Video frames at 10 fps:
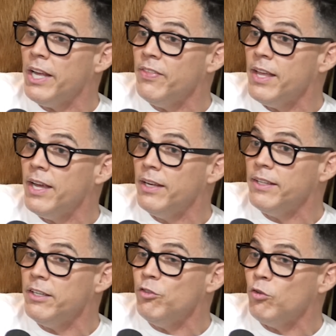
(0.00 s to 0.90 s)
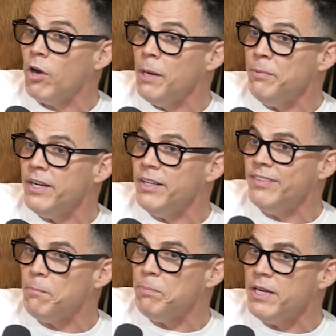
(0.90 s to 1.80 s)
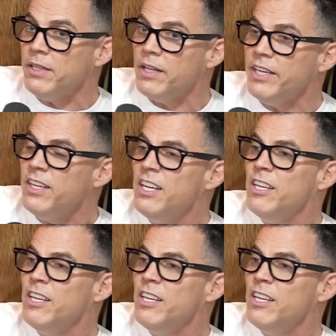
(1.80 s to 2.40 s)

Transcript: and that they described it as it being like